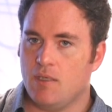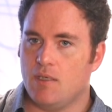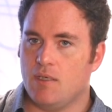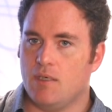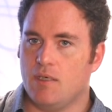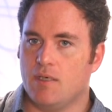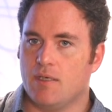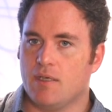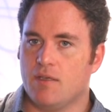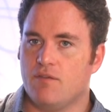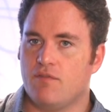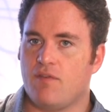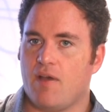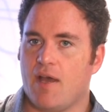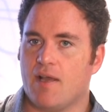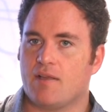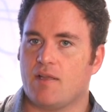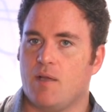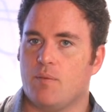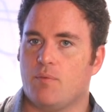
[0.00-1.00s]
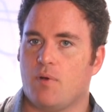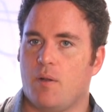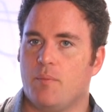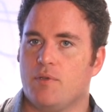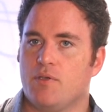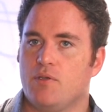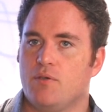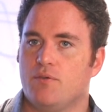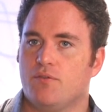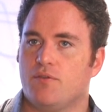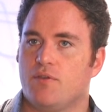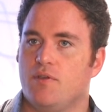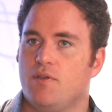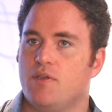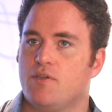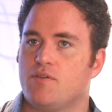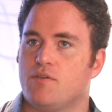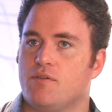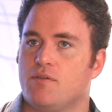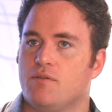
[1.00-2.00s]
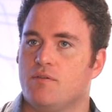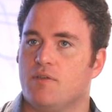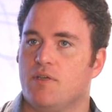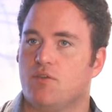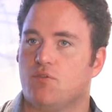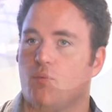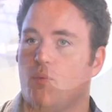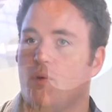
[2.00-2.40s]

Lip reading: In fact, I probably knew his condition as